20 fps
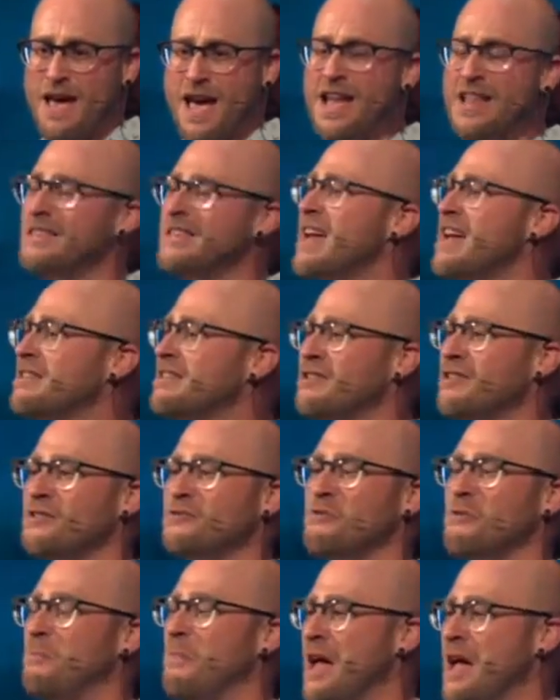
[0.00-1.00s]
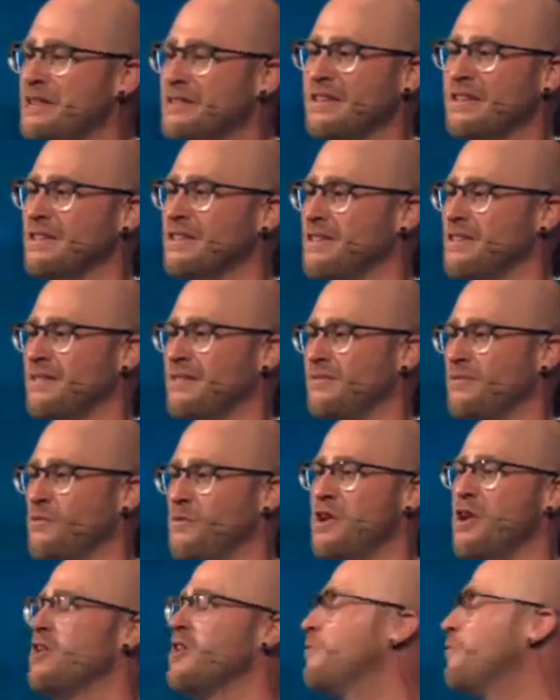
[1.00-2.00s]
And yes, there's repentance.
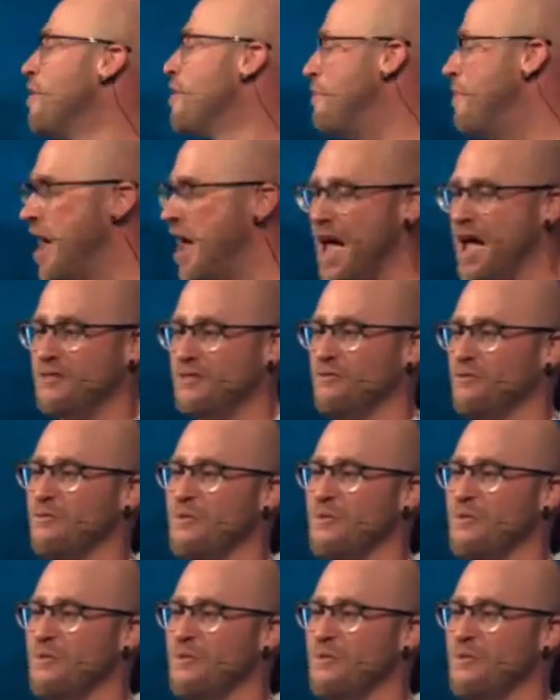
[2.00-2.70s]
We are to repent